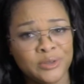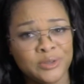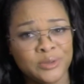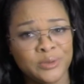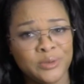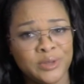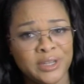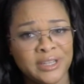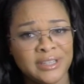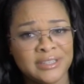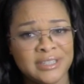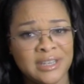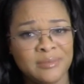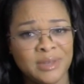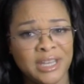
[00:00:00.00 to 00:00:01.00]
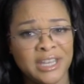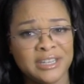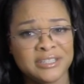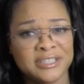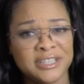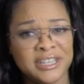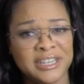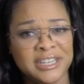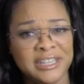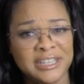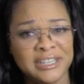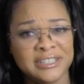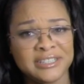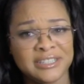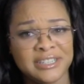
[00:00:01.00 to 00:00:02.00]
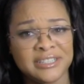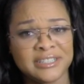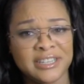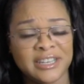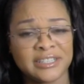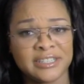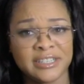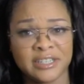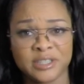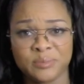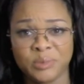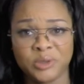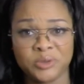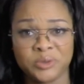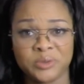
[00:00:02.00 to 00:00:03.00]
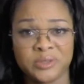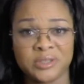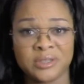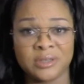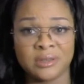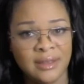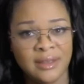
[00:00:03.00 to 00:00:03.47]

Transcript: dude in the same cage and then he eats an insect and explodes.